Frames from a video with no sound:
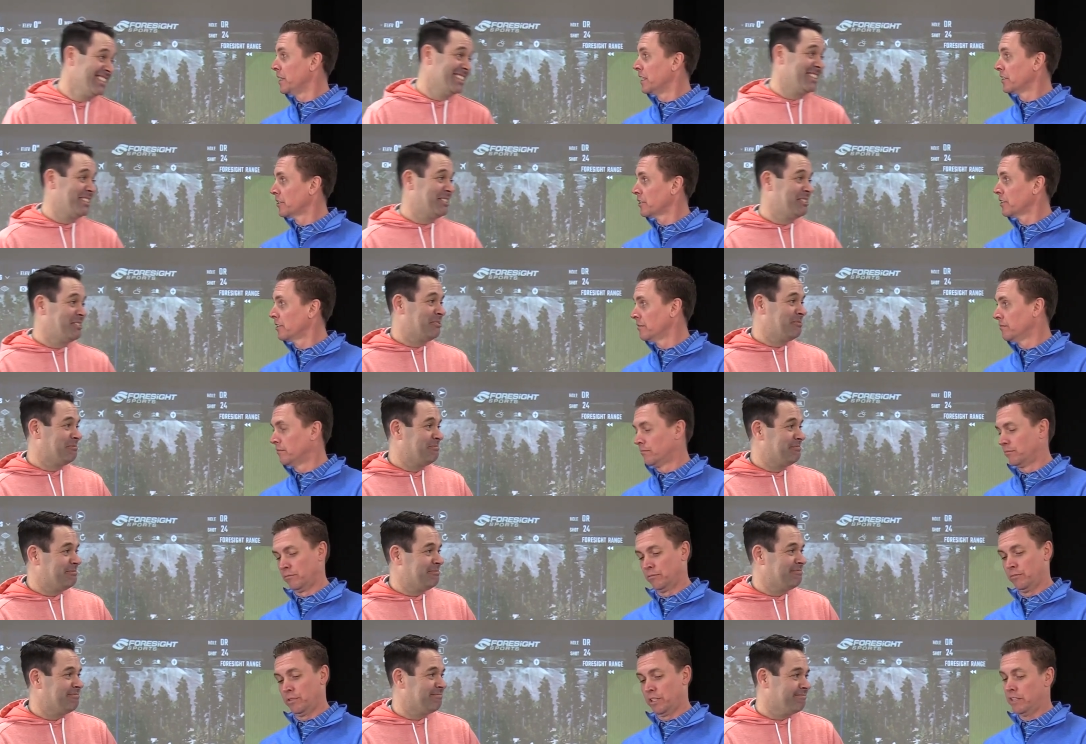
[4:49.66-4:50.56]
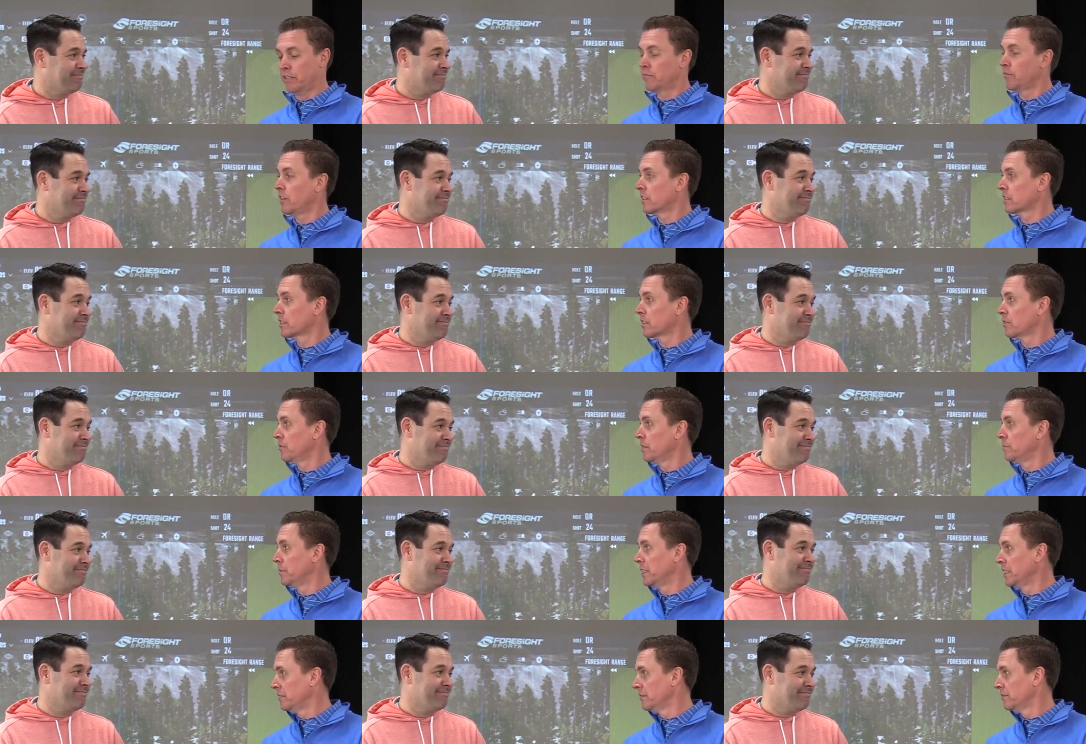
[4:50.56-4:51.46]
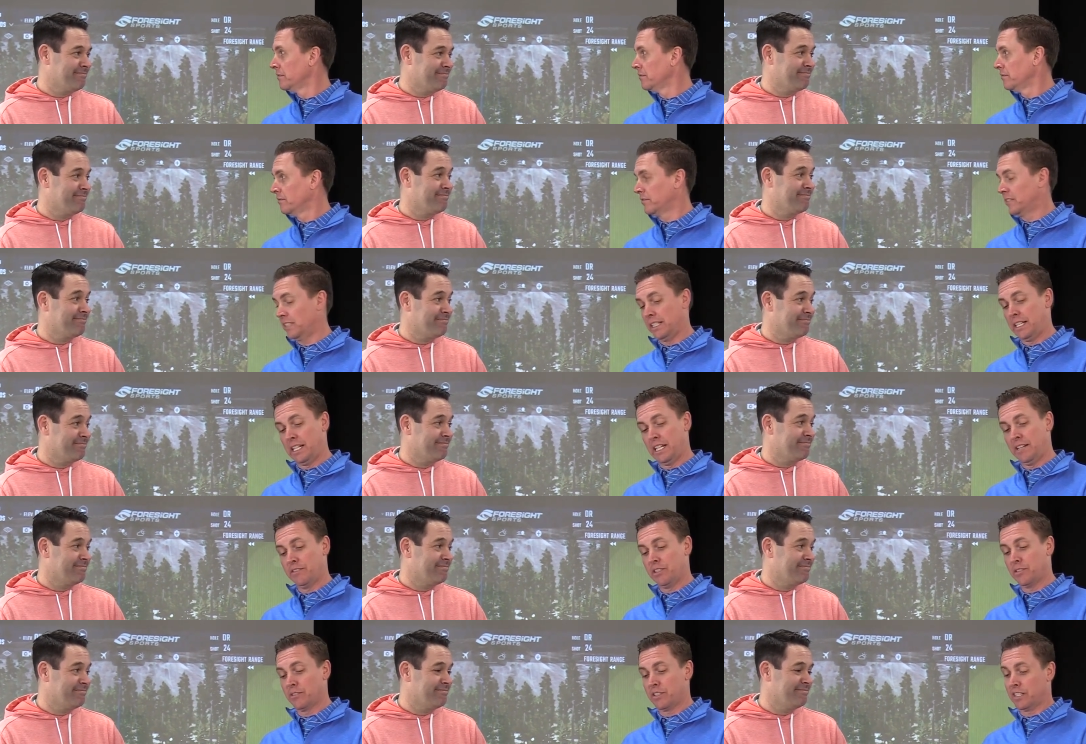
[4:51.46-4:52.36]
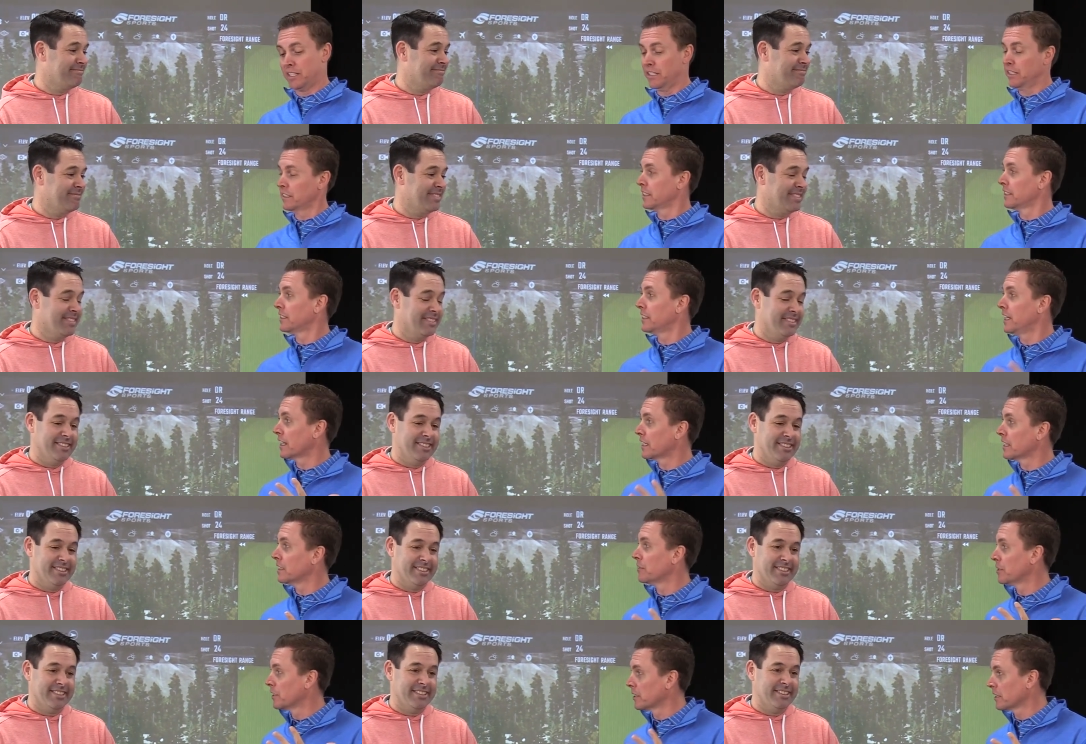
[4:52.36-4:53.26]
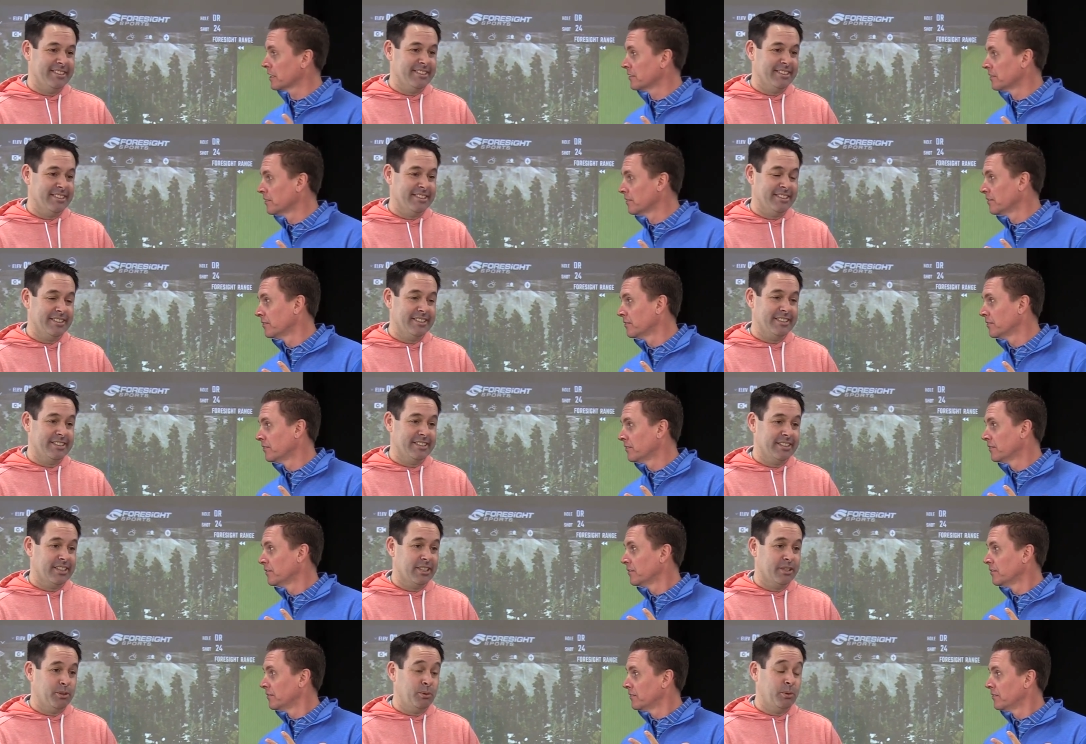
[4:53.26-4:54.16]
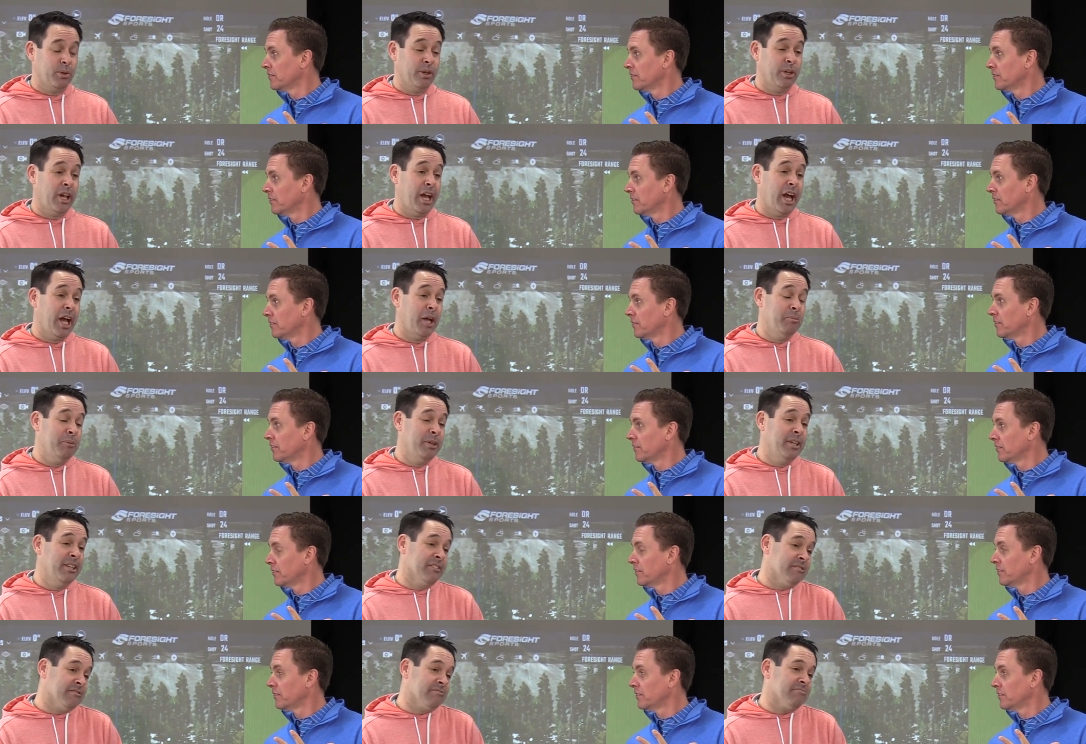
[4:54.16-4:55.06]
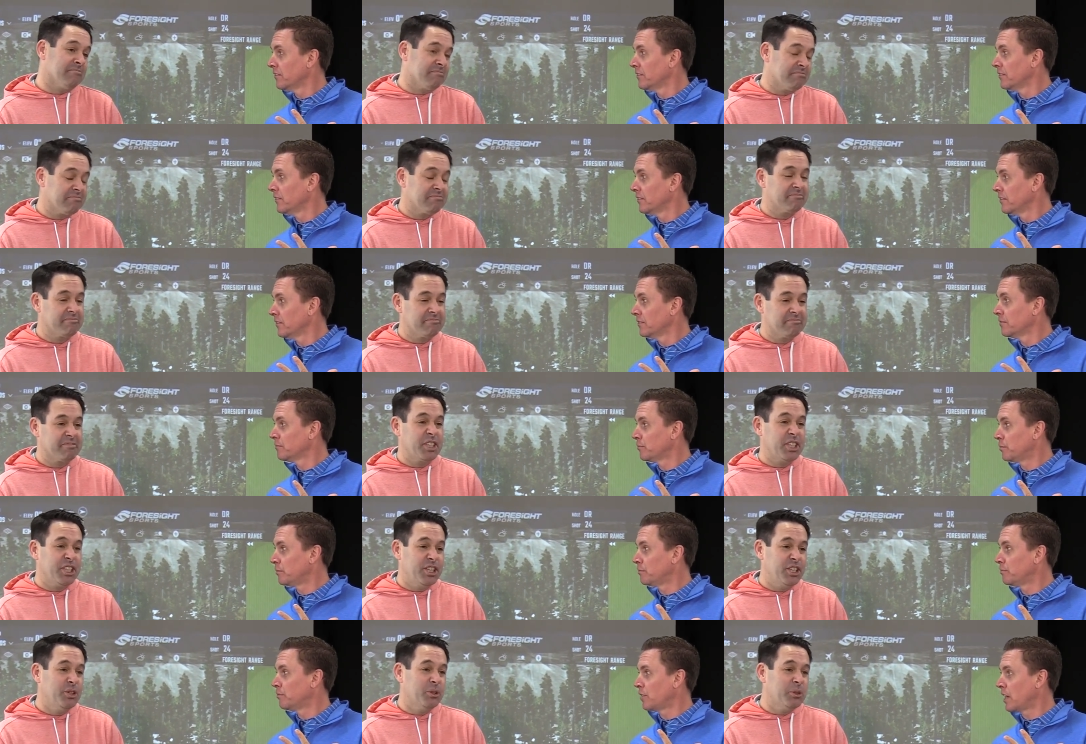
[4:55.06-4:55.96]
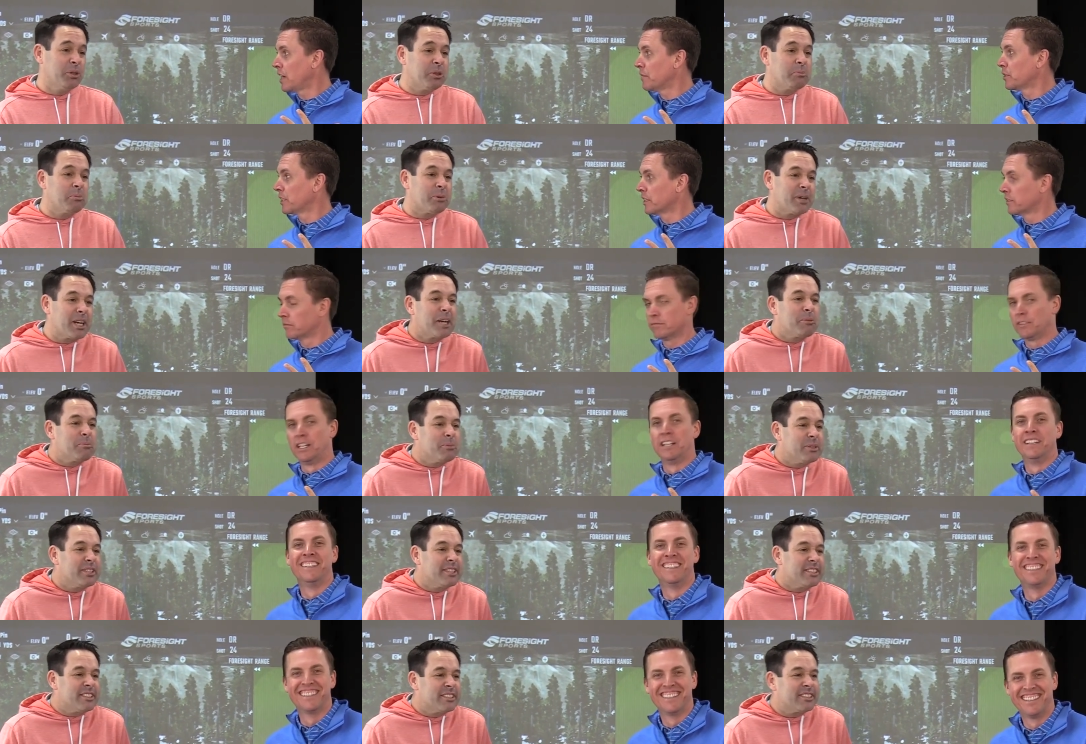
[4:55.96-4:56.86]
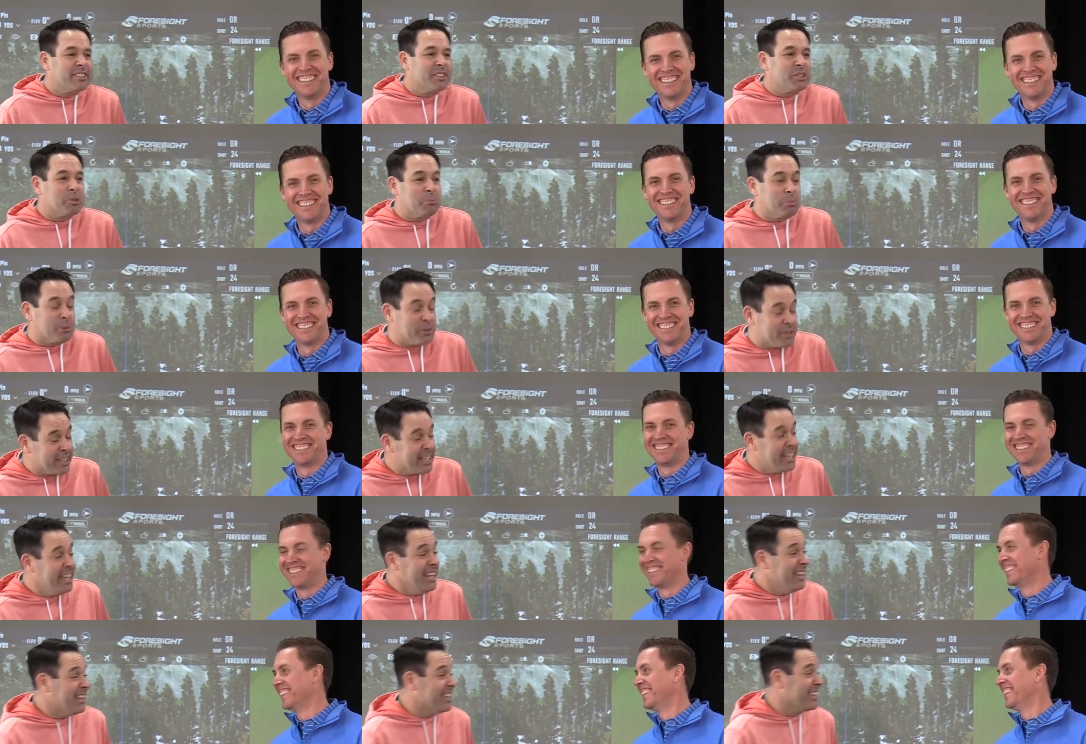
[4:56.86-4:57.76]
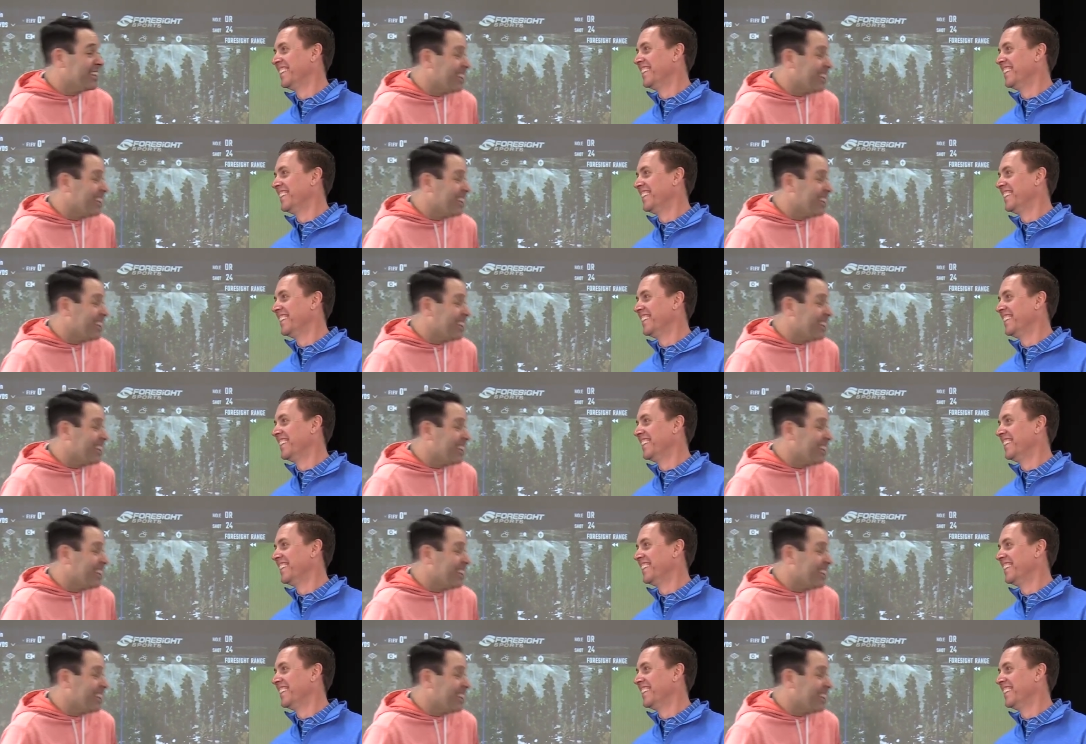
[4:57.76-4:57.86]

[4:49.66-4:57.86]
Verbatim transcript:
Speaker 1: much, with the wrong equipment, and I have no skills, it's not going to work? Well, I mean,
Speaker 2: you probably. could probably still play the